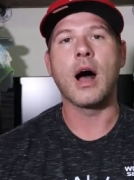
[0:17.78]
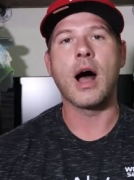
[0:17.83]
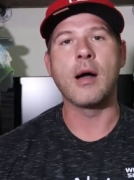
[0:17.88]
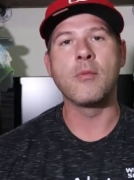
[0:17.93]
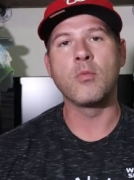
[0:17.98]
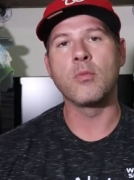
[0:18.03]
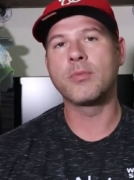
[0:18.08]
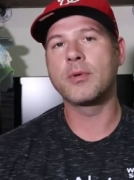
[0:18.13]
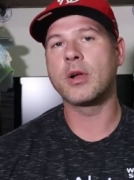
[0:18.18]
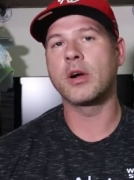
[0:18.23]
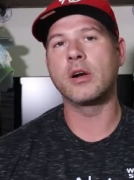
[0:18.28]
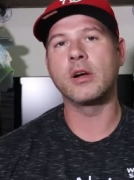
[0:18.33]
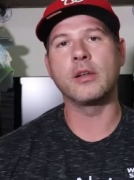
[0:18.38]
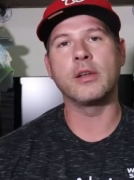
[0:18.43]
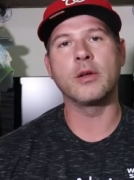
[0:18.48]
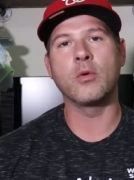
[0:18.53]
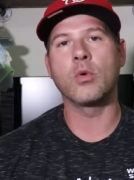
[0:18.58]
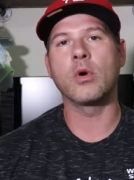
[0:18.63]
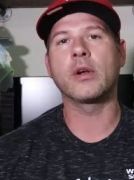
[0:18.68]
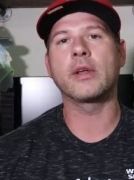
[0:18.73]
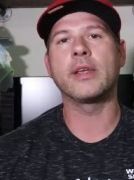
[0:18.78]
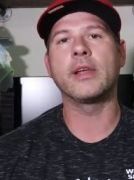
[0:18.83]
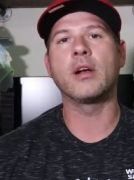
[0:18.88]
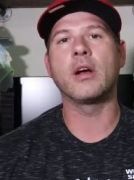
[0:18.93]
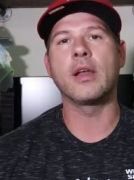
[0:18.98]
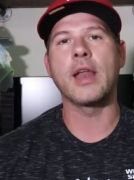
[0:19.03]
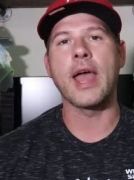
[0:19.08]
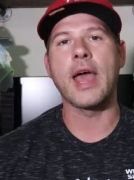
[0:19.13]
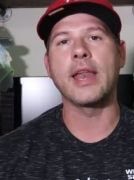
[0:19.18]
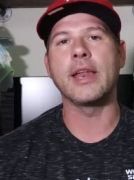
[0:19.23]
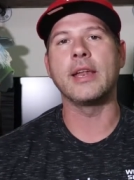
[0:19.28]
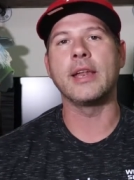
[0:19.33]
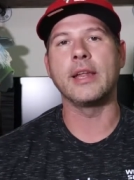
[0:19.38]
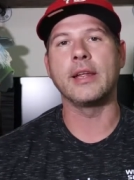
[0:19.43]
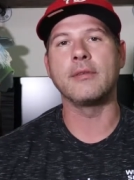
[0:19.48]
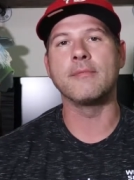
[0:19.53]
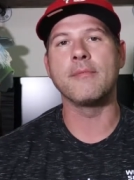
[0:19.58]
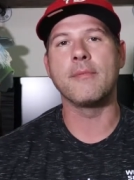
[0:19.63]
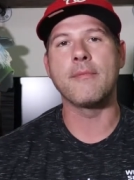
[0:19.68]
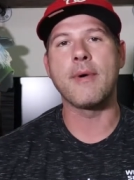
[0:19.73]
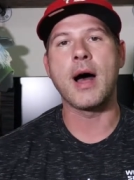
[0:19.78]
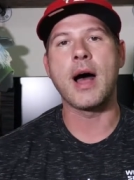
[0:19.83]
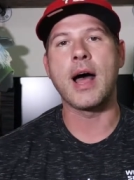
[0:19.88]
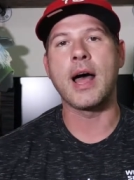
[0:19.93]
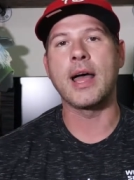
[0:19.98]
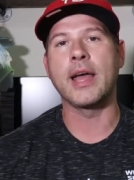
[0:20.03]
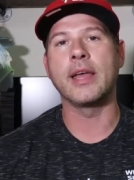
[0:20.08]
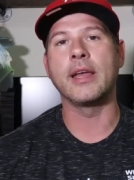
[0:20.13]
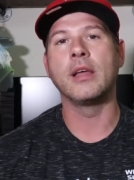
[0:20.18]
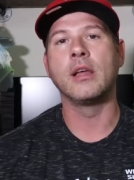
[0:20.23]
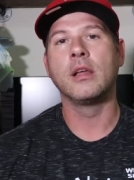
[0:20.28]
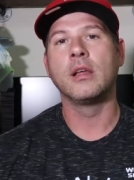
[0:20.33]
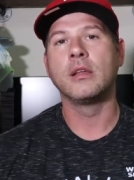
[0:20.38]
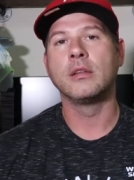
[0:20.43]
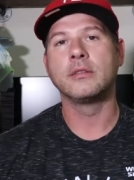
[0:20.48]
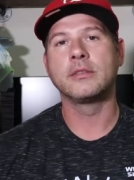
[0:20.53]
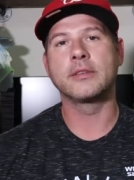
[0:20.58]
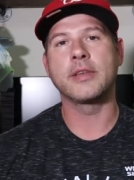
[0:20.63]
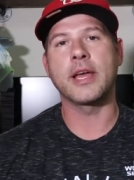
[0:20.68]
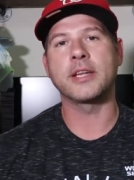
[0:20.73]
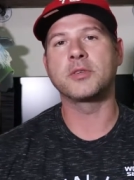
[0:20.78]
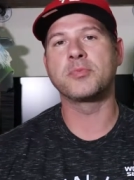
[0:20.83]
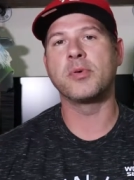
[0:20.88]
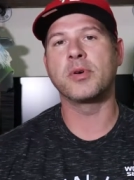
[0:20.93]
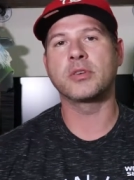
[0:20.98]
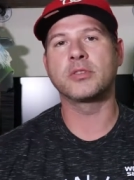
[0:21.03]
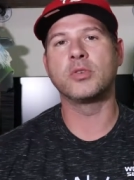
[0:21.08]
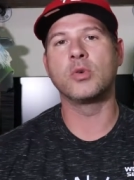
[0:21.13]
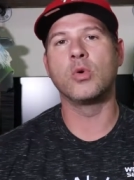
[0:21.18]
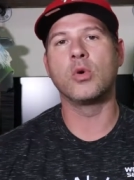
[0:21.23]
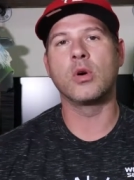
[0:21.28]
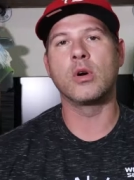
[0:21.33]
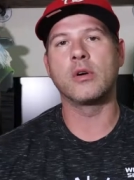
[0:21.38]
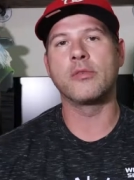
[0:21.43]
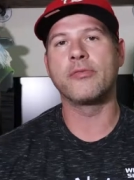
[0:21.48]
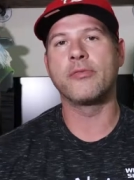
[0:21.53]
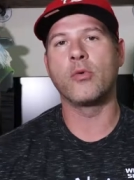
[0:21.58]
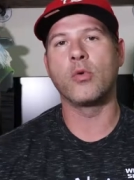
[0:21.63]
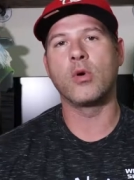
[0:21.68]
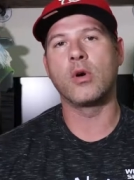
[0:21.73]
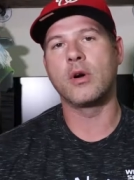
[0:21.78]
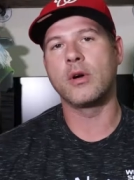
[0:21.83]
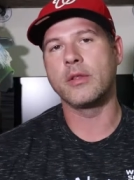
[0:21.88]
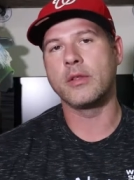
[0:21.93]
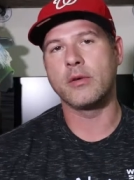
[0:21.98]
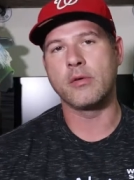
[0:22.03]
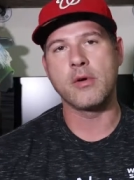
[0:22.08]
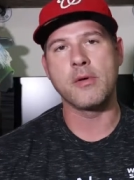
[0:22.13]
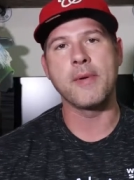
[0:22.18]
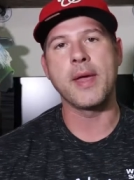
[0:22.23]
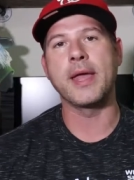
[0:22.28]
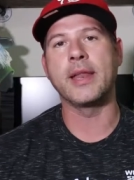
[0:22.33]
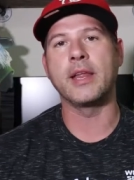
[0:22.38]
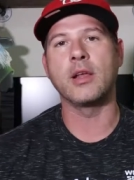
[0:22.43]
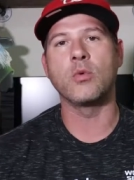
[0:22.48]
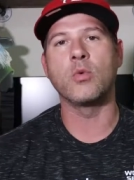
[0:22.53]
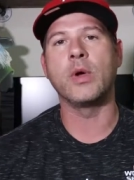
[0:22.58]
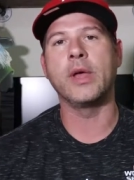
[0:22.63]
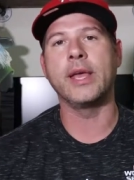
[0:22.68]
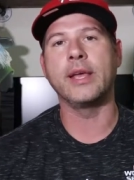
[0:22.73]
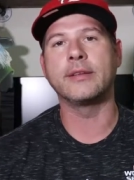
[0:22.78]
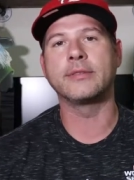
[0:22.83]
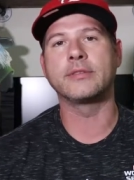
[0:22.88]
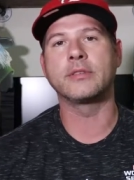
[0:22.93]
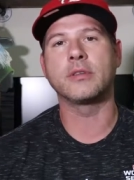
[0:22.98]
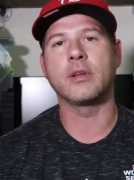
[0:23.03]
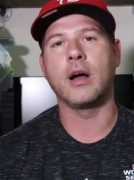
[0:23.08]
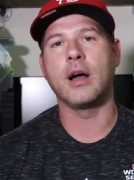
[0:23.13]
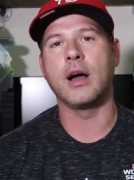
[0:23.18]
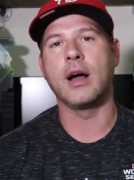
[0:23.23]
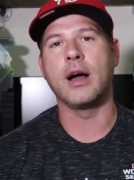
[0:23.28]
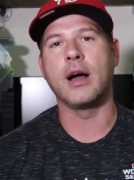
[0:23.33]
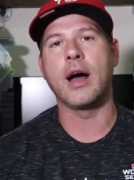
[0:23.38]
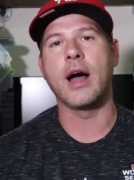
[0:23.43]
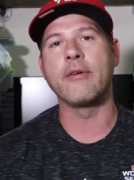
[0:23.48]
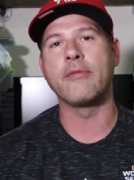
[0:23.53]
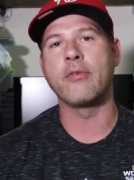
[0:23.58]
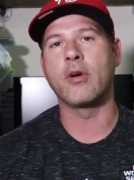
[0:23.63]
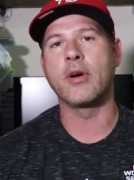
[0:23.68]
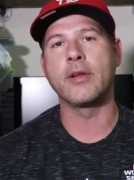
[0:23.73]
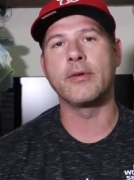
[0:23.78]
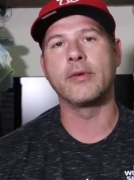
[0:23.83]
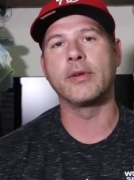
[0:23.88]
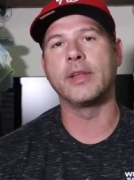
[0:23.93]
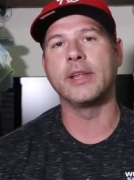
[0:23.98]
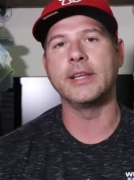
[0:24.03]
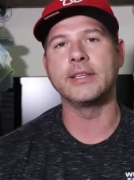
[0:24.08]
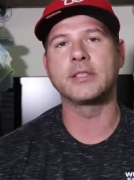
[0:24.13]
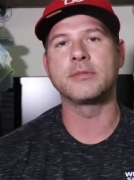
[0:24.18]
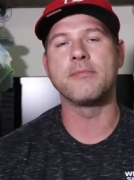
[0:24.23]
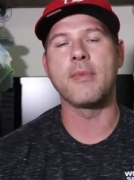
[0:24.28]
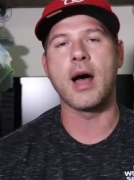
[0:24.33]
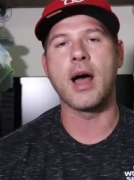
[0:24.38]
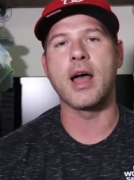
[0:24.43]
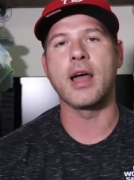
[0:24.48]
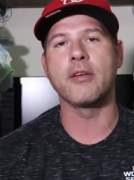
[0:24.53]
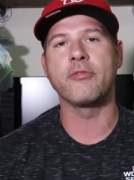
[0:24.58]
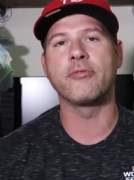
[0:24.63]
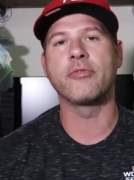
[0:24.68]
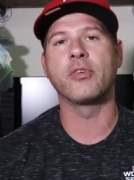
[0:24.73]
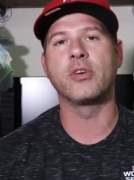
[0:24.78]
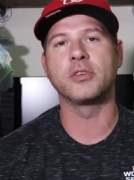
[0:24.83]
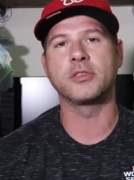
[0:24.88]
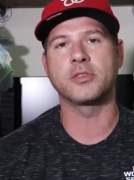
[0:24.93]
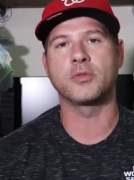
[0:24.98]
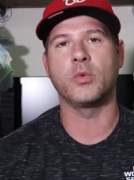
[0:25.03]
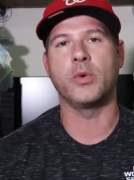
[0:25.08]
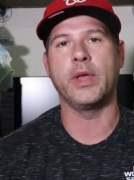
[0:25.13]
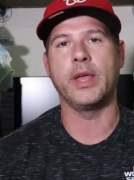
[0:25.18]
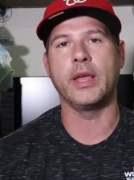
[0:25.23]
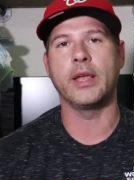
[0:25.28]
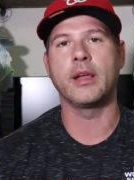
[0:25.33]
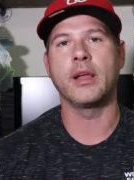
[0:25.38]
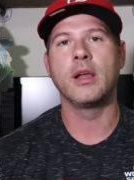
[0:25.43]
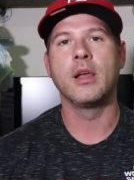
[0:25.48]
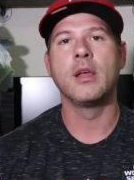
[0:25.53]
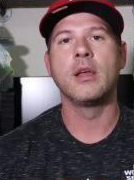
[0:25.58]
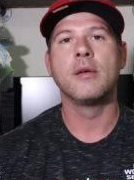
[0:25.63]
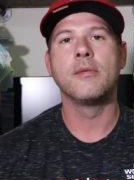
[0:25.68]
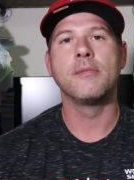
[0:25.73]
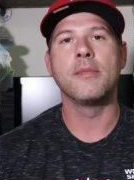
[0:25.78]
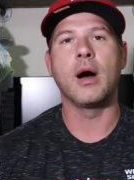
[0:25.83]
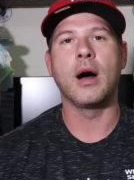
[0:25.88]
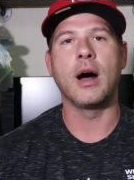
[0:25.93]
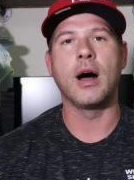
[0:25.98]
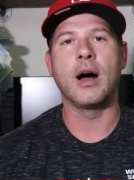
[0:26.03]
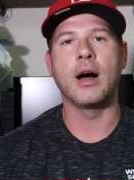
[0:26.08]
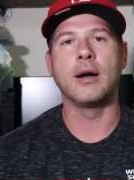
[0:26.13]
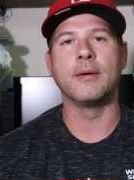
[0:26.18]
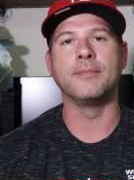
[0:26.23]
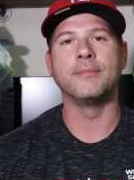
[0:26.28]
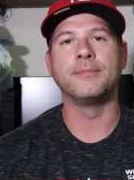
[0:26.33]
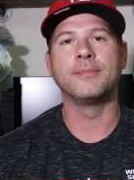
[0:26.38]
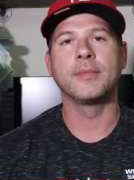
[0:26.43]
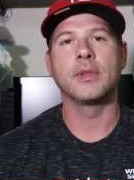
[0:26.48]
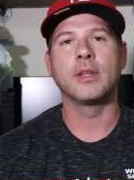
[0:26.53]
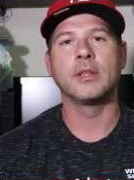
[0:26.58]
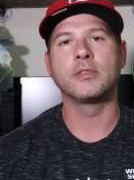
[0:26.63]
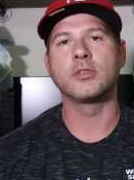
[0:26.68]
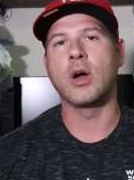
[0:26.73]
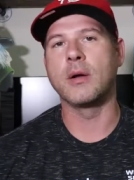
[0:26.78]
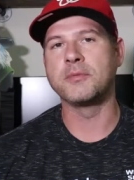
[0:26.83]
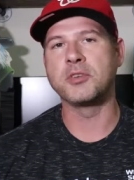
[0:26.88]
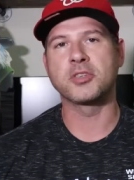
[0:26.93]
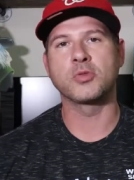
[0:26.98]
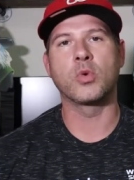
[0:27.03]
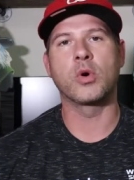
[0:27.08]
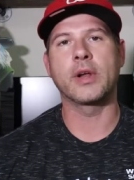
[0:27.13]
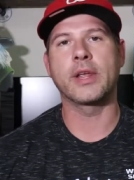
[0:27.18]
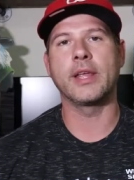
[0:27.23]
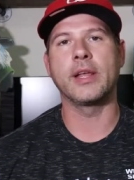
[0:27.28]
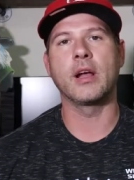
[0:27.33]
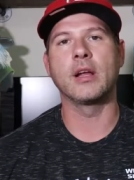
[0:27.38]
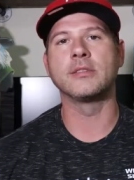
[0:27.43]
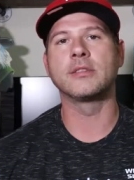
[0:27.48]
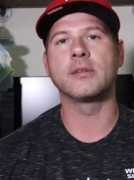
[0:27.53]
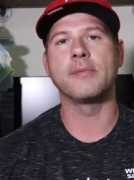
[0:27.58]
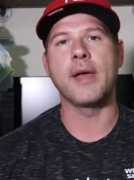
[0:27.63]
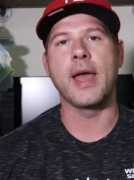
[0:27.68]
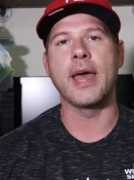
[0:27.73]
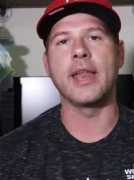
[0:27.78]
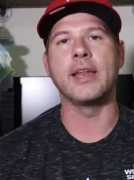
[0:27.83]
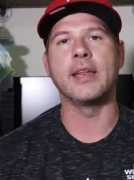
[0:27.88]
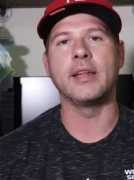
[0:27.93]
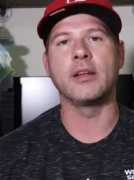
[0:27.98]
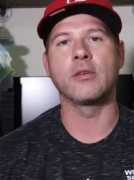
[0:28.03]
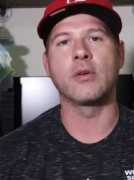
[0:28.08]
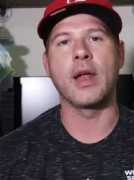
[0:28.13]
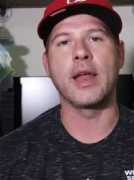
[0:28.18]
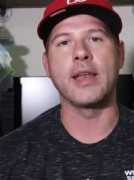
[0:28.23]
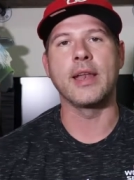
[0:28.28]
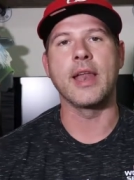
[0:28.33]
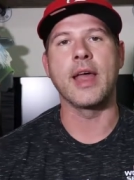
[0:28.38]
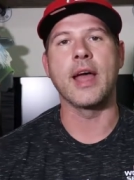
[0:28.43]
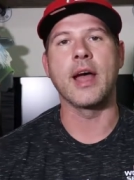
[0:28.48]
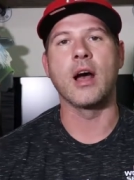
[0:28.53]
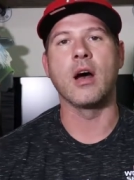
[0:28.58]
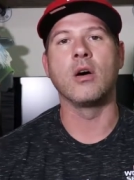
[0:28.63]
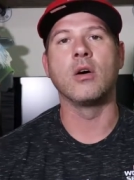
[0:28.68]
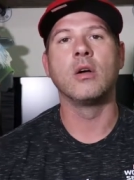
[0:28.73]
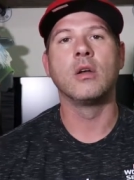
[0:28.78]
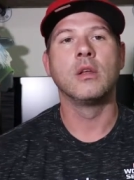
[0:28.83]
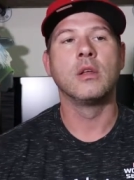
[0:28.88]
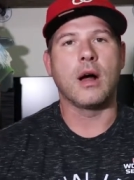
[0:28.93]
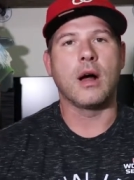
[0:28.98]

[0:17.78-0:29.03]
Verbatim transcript: I'm currently working on editing my sketchbook tour for the remaining weeks. Uh, I've already released my first week, um, so I'm just working on some editing right now.